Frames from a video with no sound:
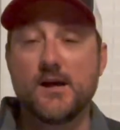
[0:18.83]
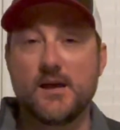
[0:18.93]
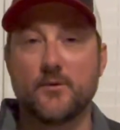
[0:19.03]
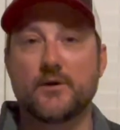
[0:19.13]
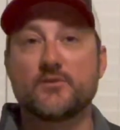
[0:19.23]

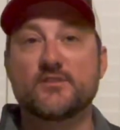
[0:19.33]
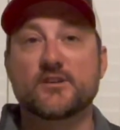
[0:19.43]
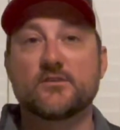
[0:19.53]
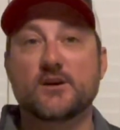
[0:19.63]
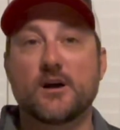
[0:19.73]
And whenever you
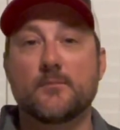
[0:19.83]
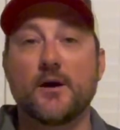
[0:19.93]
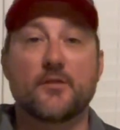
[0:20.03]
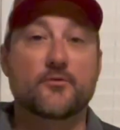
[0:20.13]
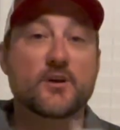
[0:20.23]
start talking
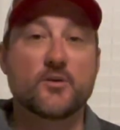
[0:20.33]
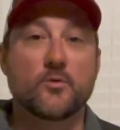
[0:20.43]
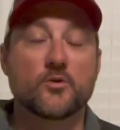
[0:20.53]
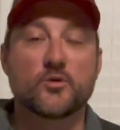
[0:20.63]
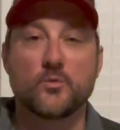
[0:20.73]
about
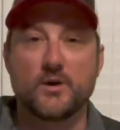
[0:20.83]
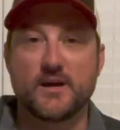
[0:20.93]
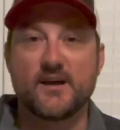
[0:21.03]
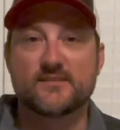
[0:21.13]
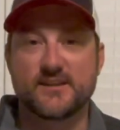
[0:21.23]
3/4, 1
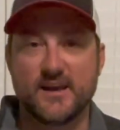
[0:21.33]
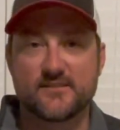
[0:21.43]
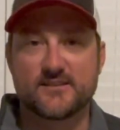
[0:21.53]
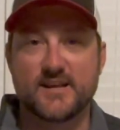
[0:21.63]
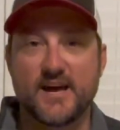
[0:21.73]
ounce, an
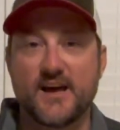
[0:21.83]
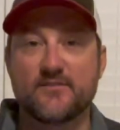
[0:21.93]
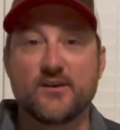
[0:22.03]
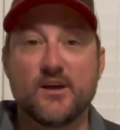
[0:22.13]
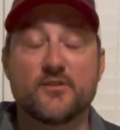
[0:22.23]
ounce and a half,
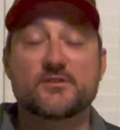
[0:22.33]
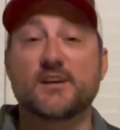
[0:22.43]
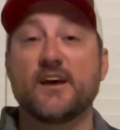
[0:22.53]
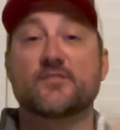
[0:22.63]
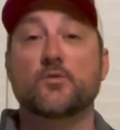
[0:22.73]
they're as
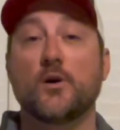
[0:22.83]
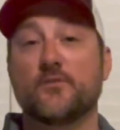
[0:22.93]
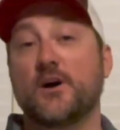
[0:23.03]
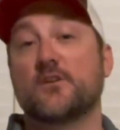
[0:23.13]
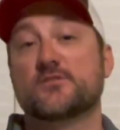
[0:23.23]
high as
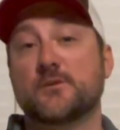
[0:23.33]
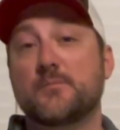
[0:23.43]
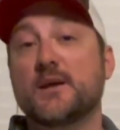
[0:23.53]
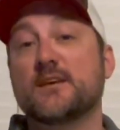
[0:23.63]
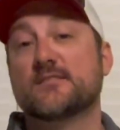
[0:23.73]
$12 a piece.